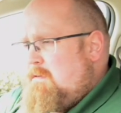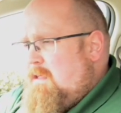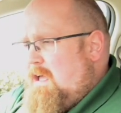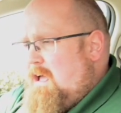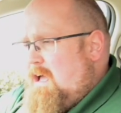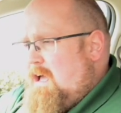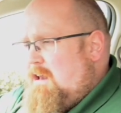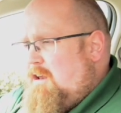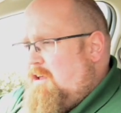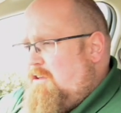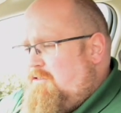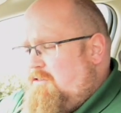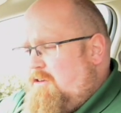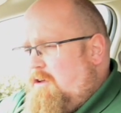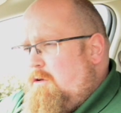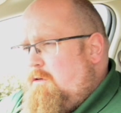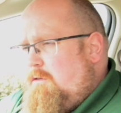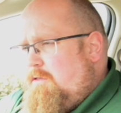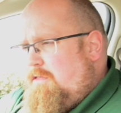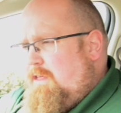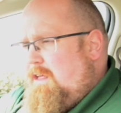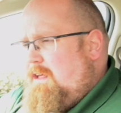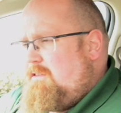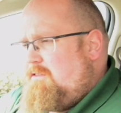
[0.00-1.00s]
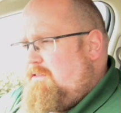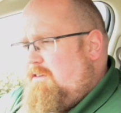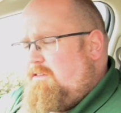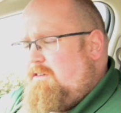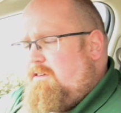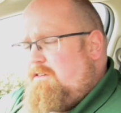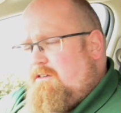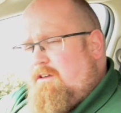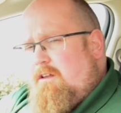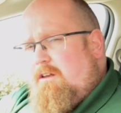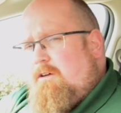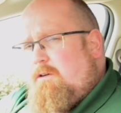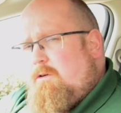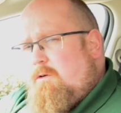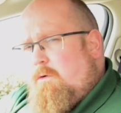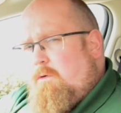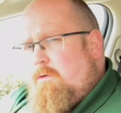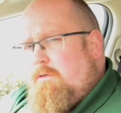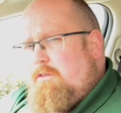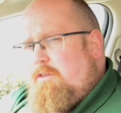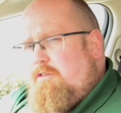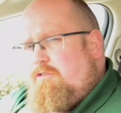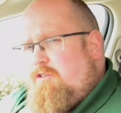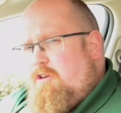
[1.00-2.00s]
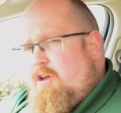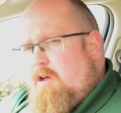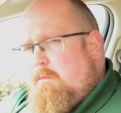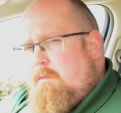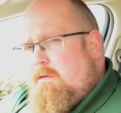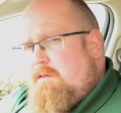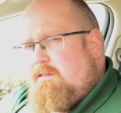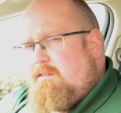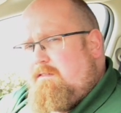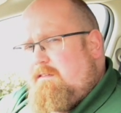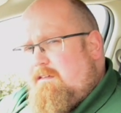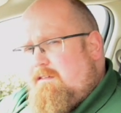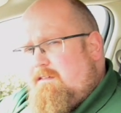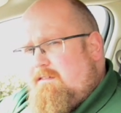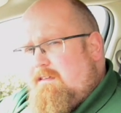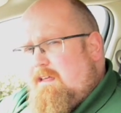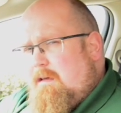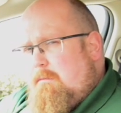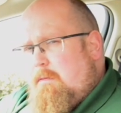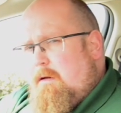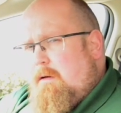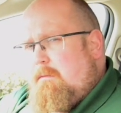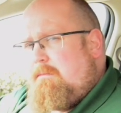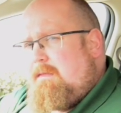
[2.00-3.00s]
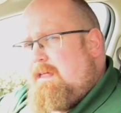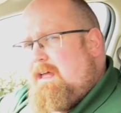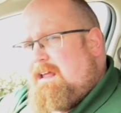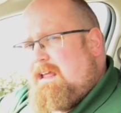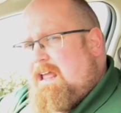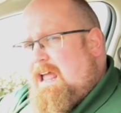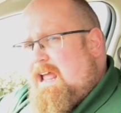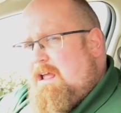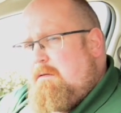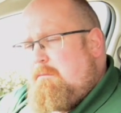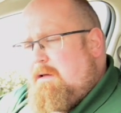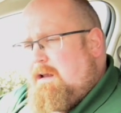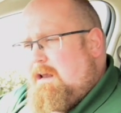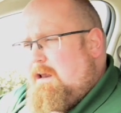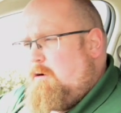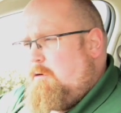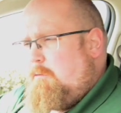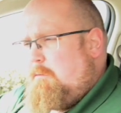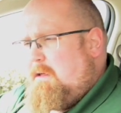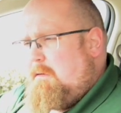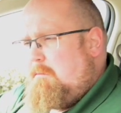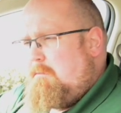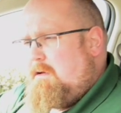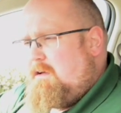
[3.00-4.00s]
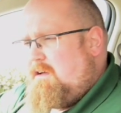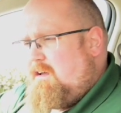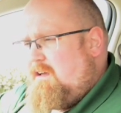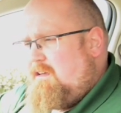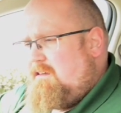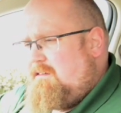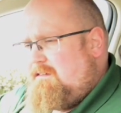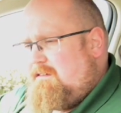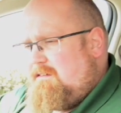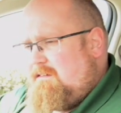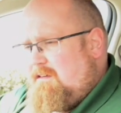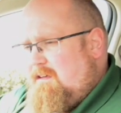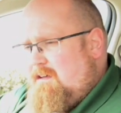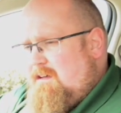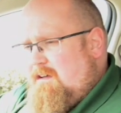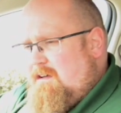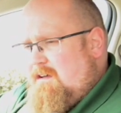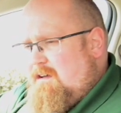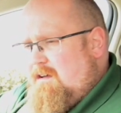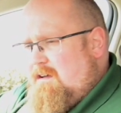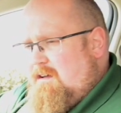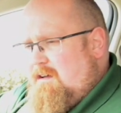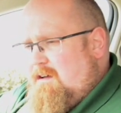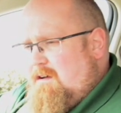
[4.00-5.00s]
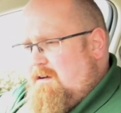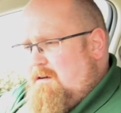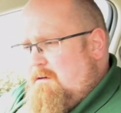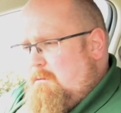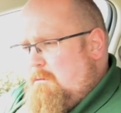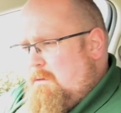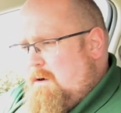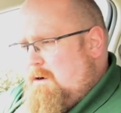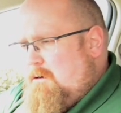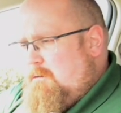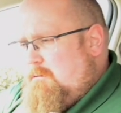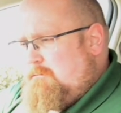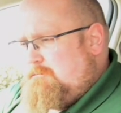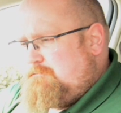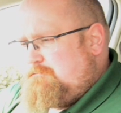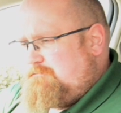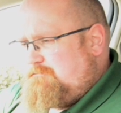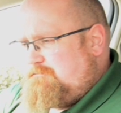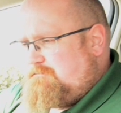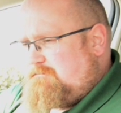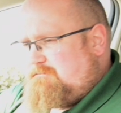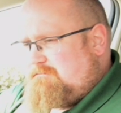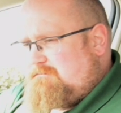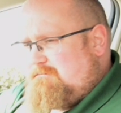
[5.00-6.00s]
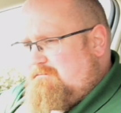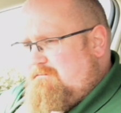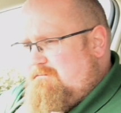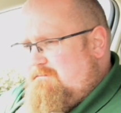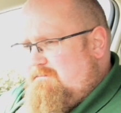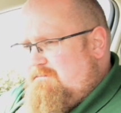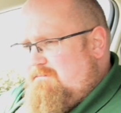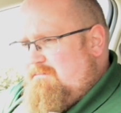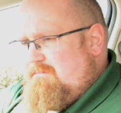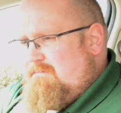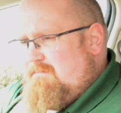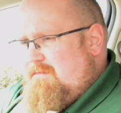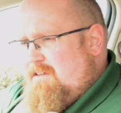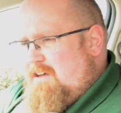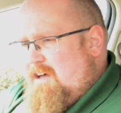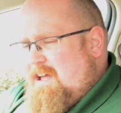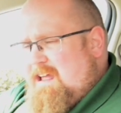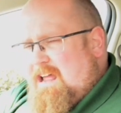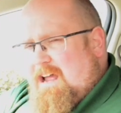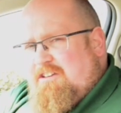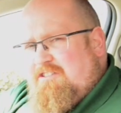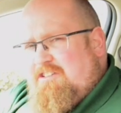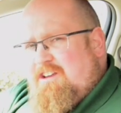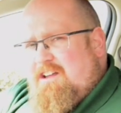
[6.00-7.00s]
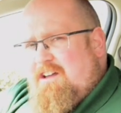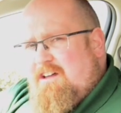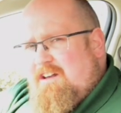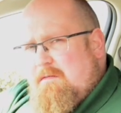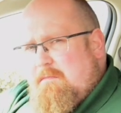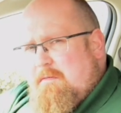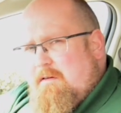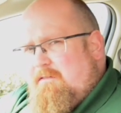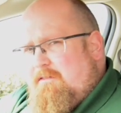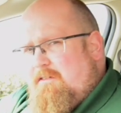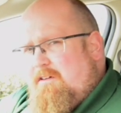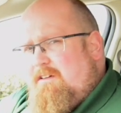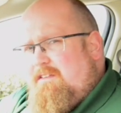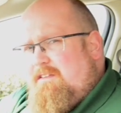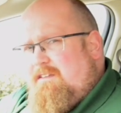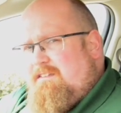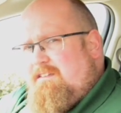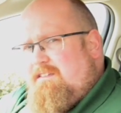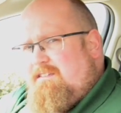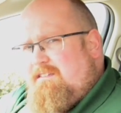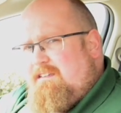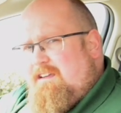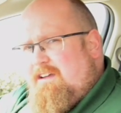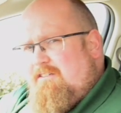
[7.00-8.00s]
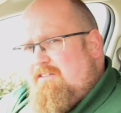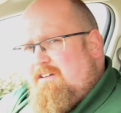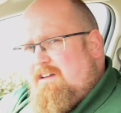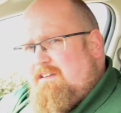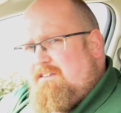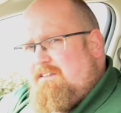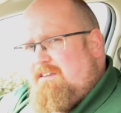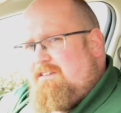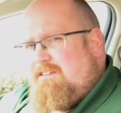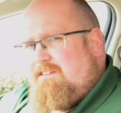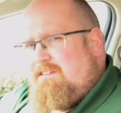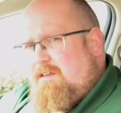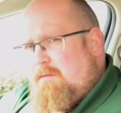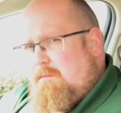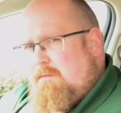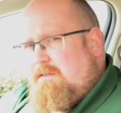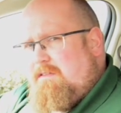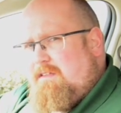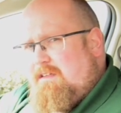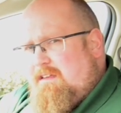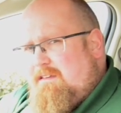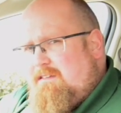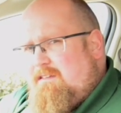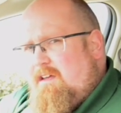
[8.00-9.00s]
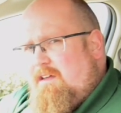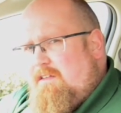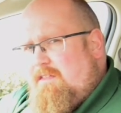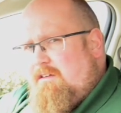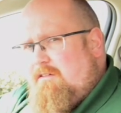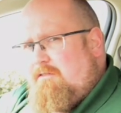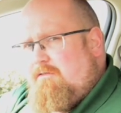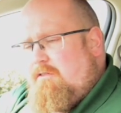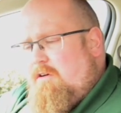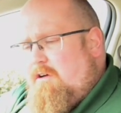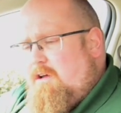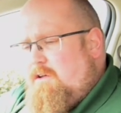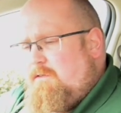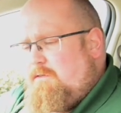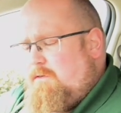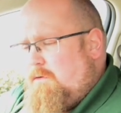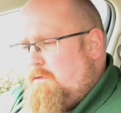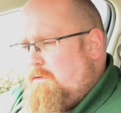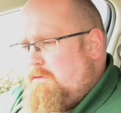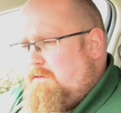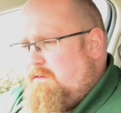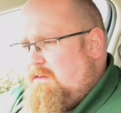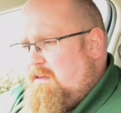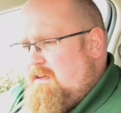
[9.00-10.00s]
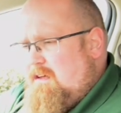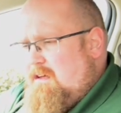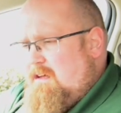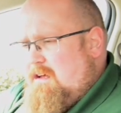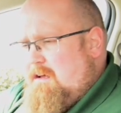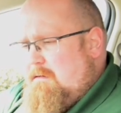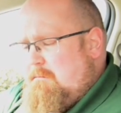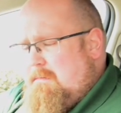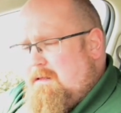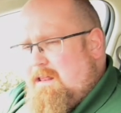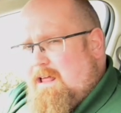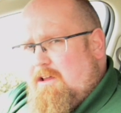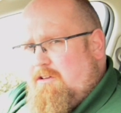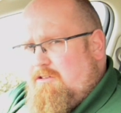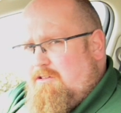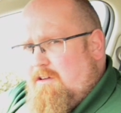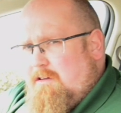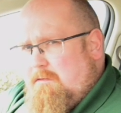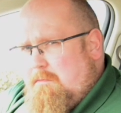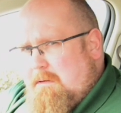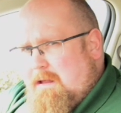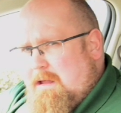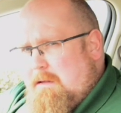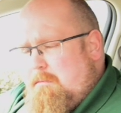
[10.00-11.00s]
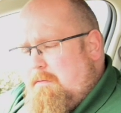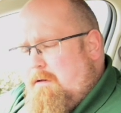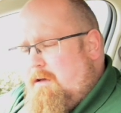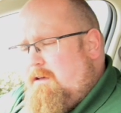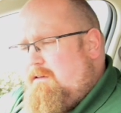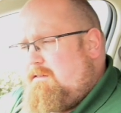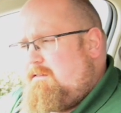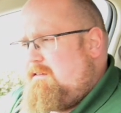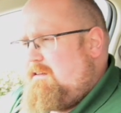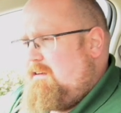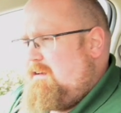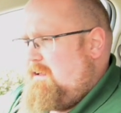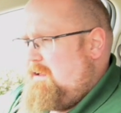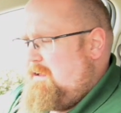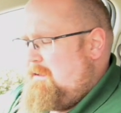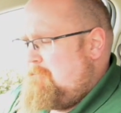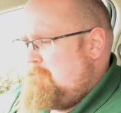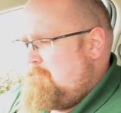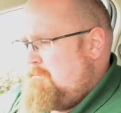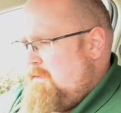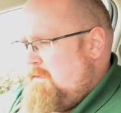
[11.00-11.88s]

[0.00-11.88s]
And I do think this is going to cause the Germans to step up their game a little bit because, well, I actually kind of prefer this interior to some of its other rivals, but that's just me personally.